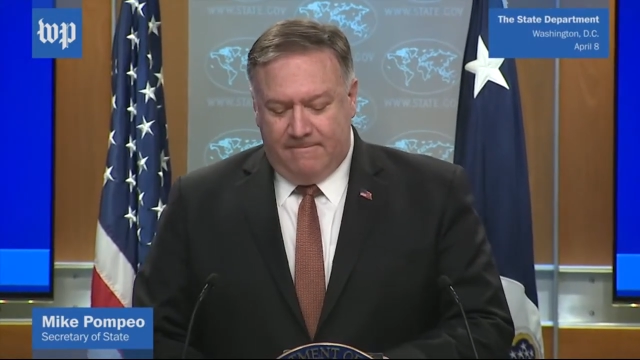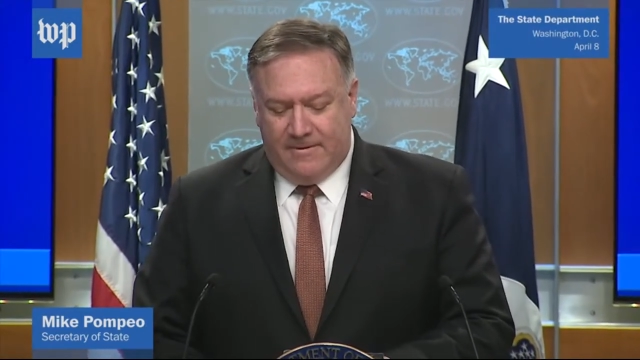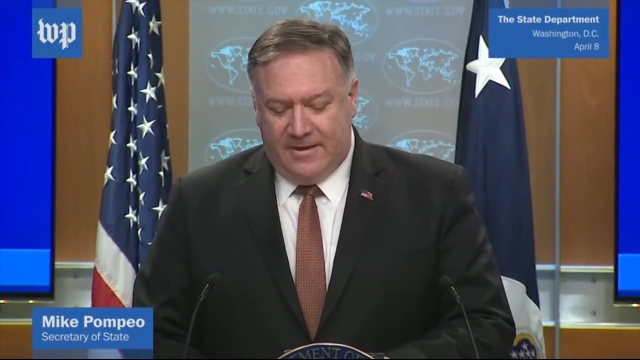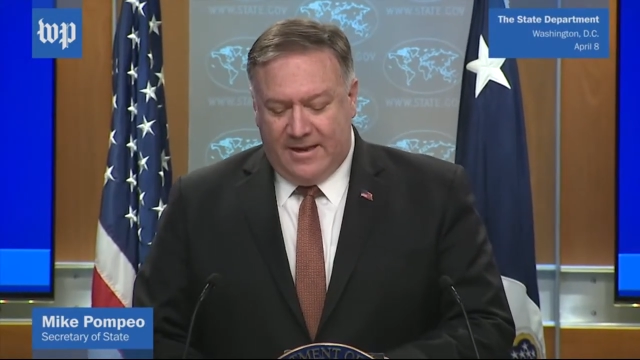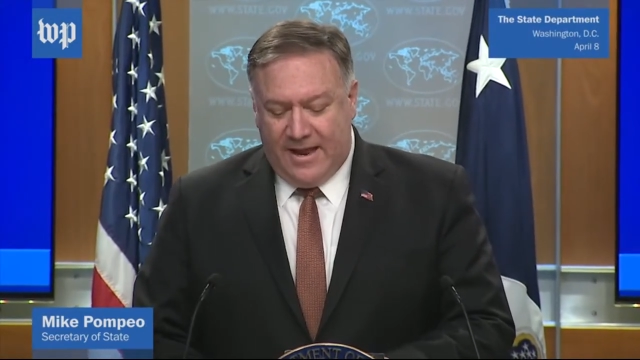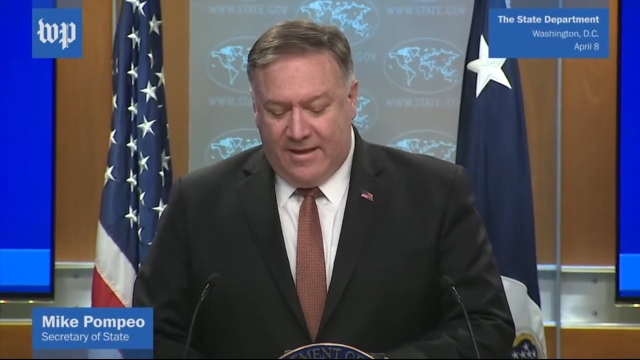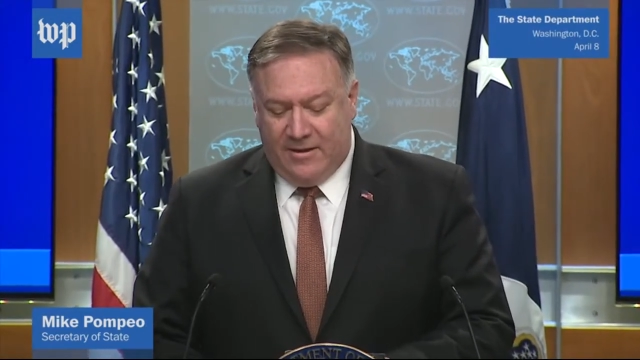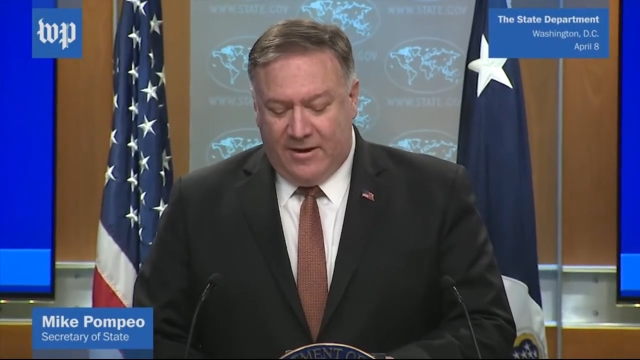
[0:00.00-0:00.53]

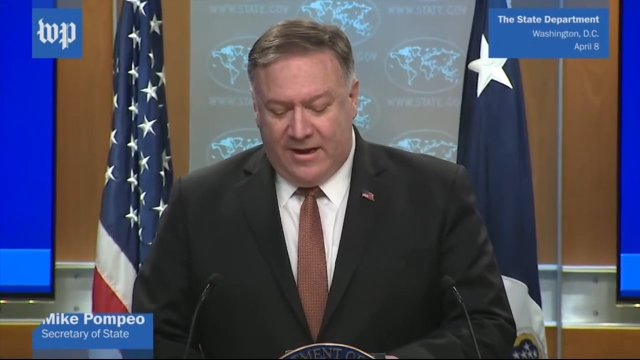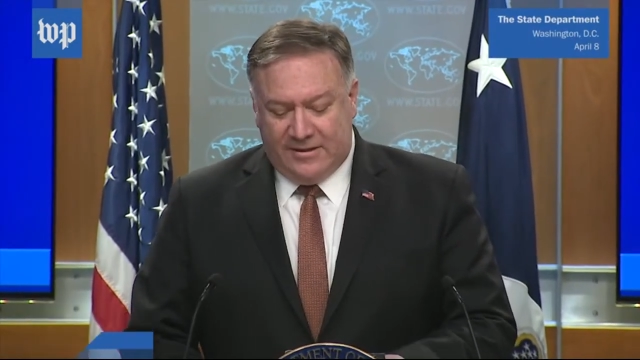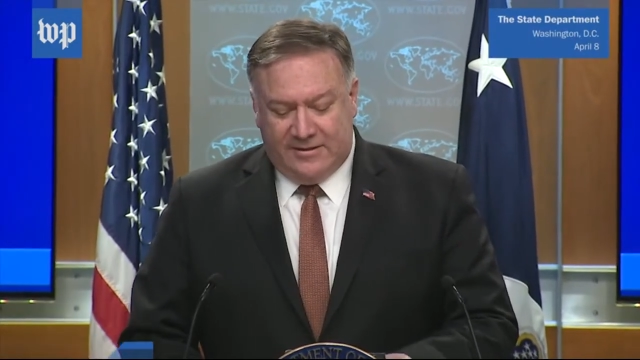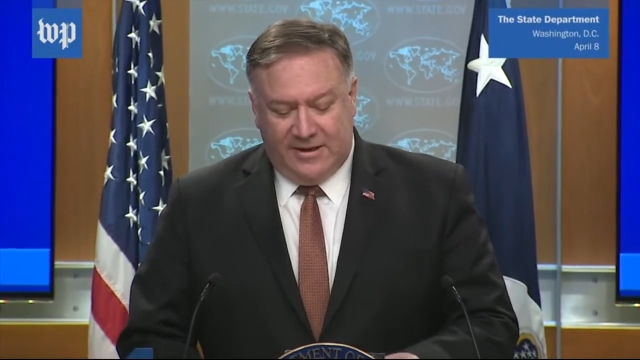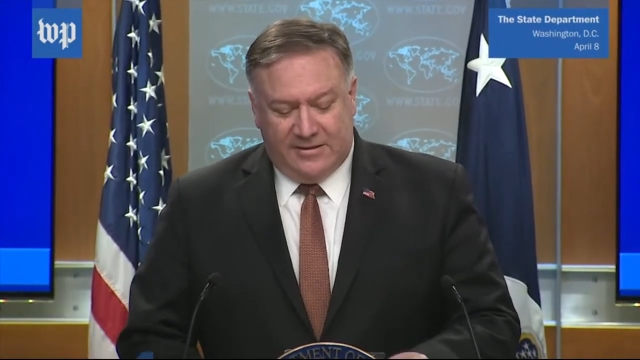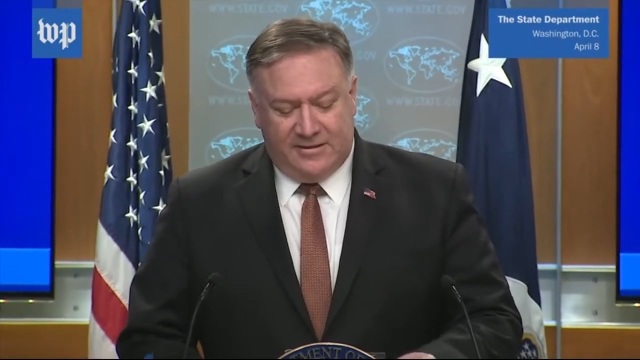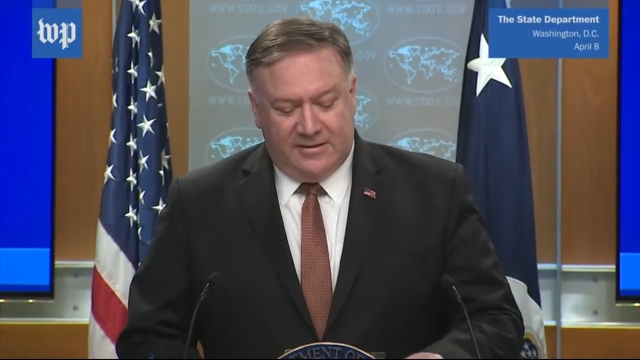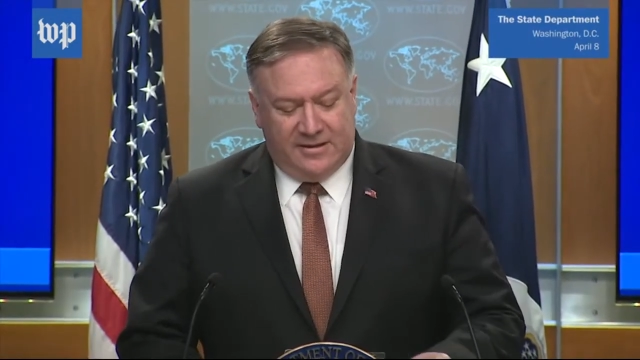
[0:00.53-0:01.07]
Today, the United
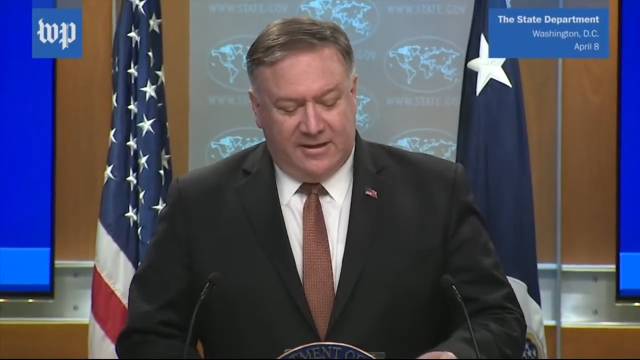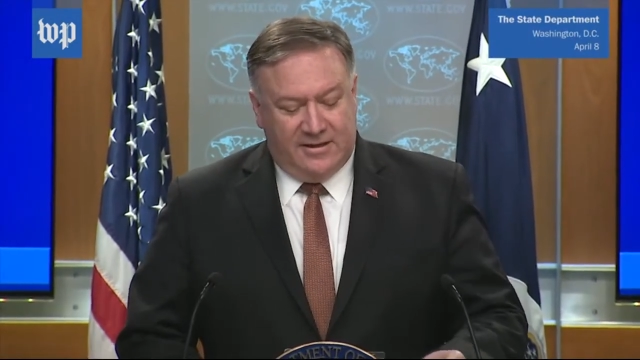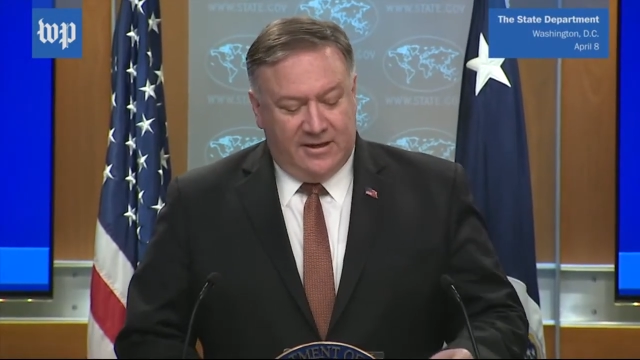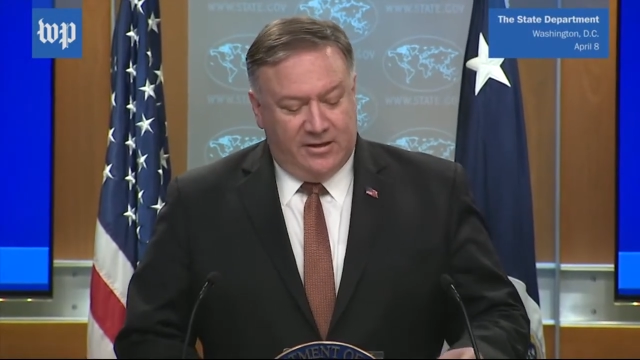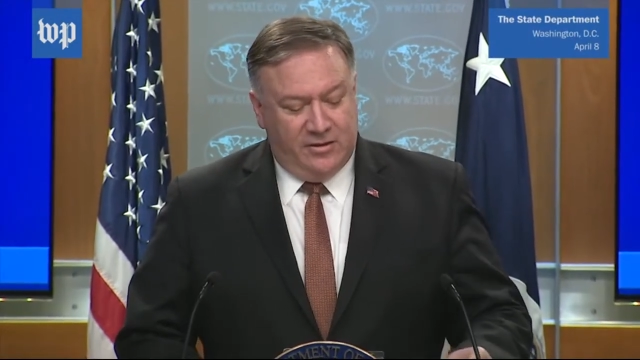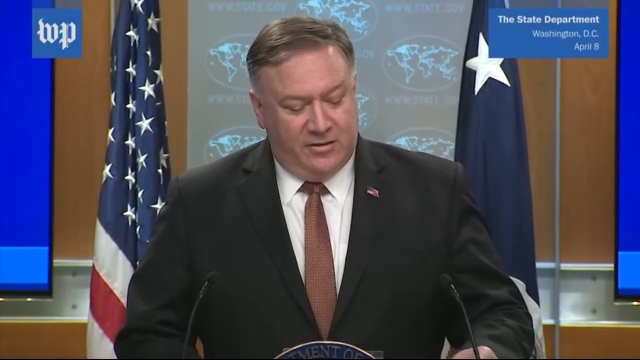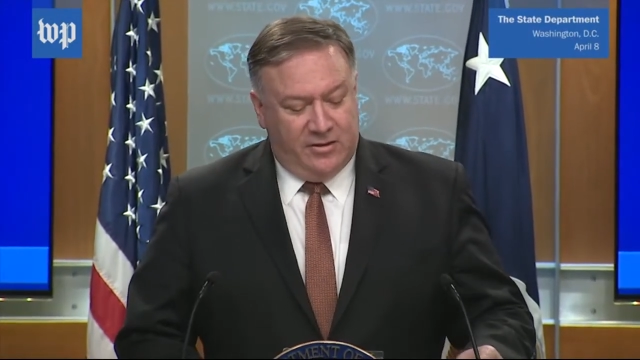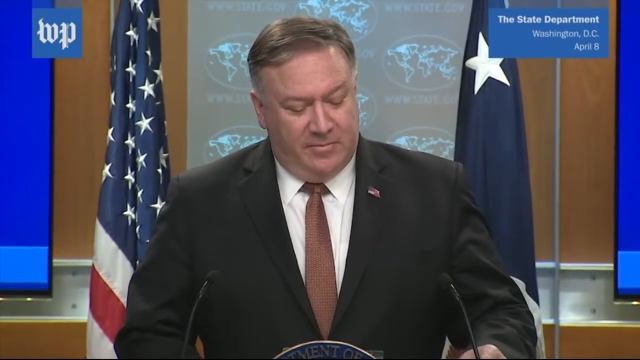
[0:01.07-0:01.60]
States is
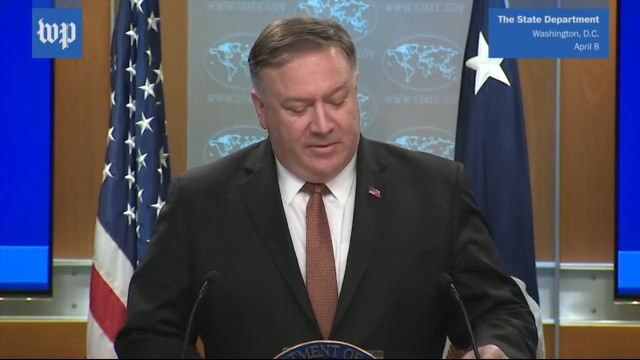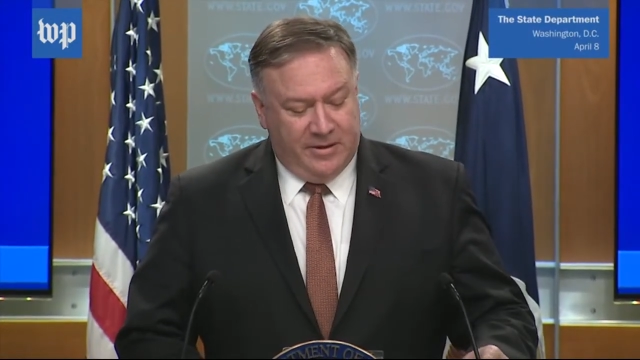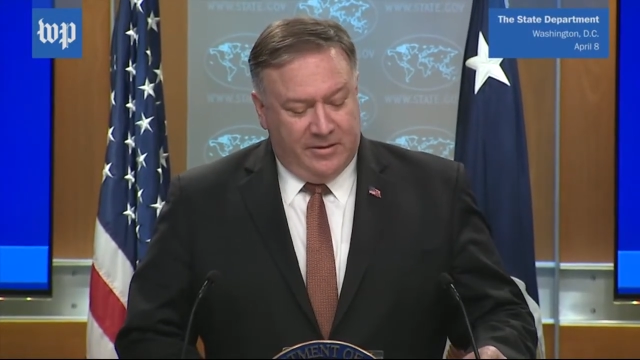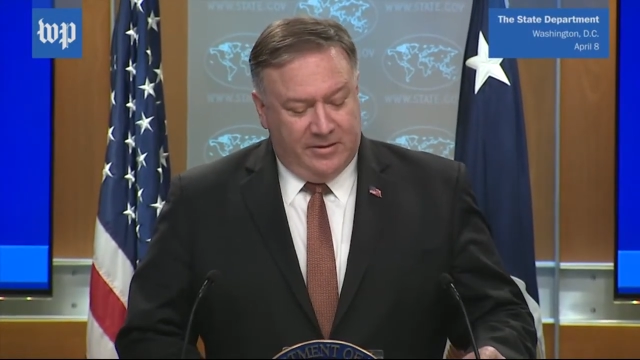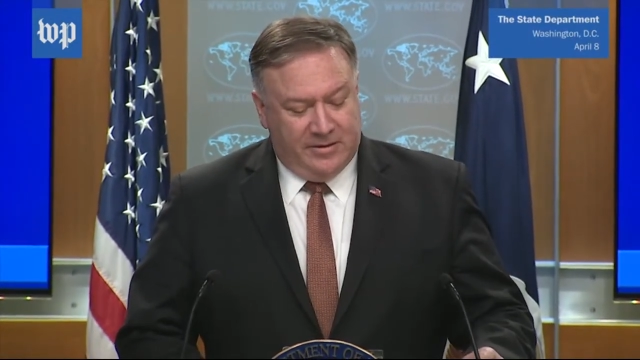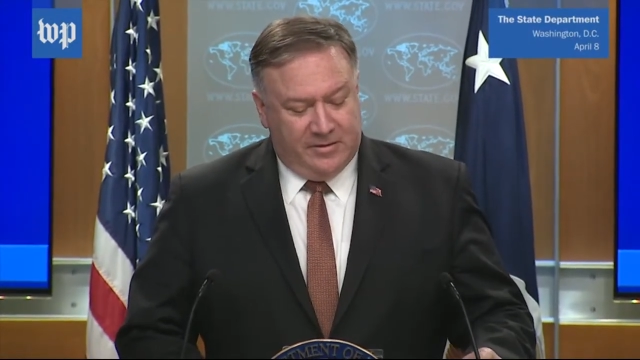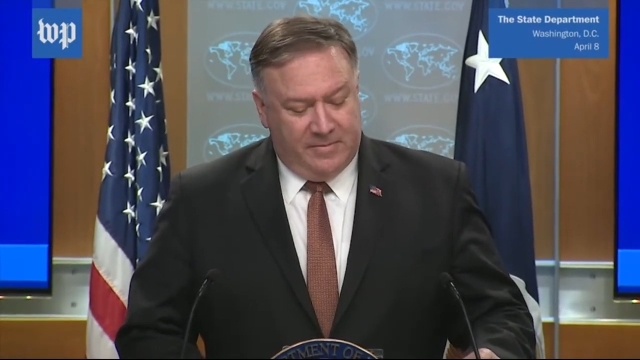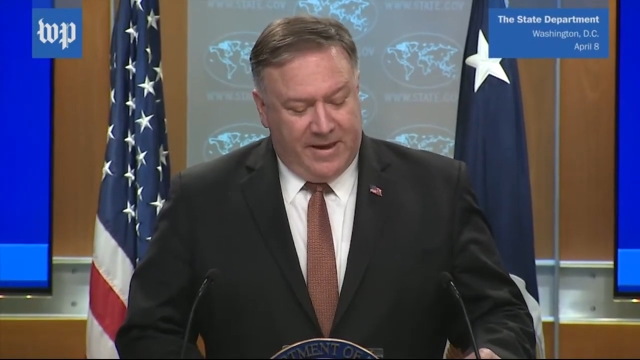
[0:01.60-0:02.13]
continuing to
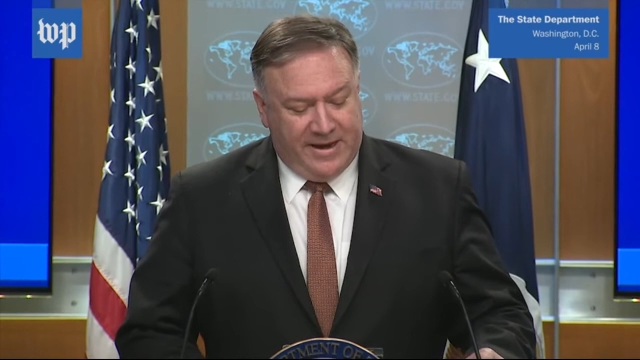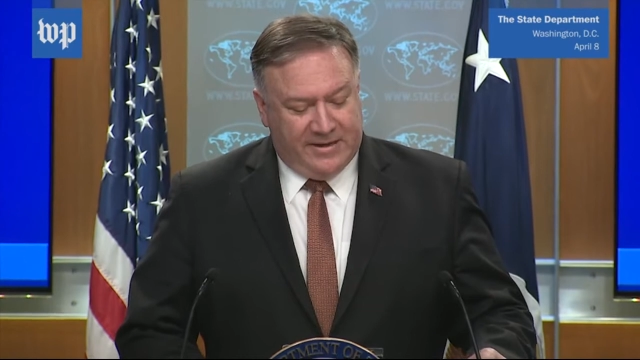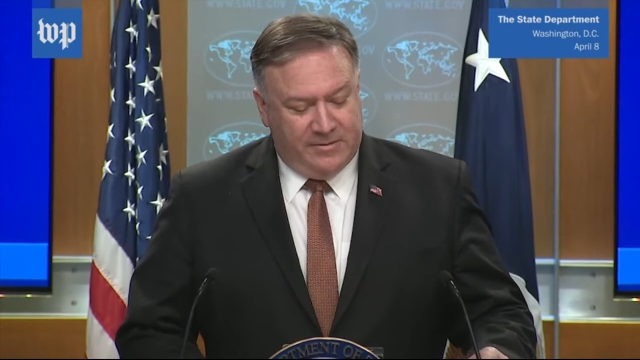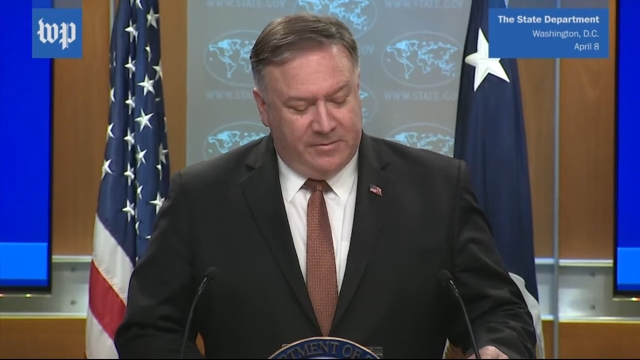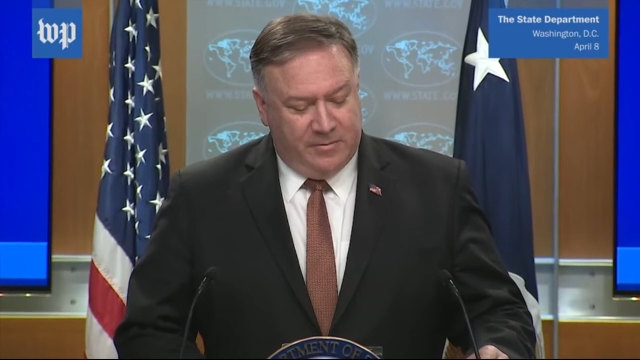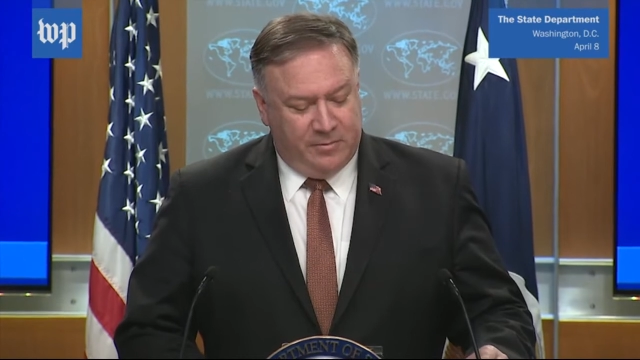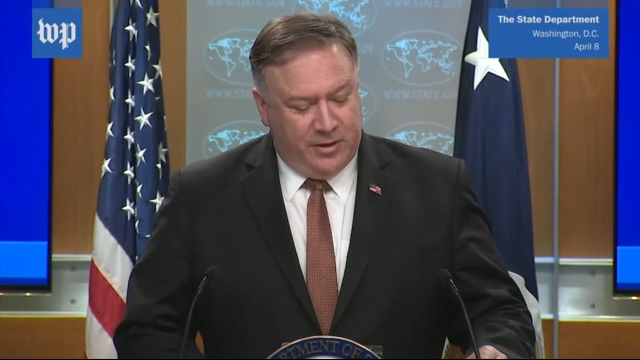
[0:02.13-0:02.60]
build its maximum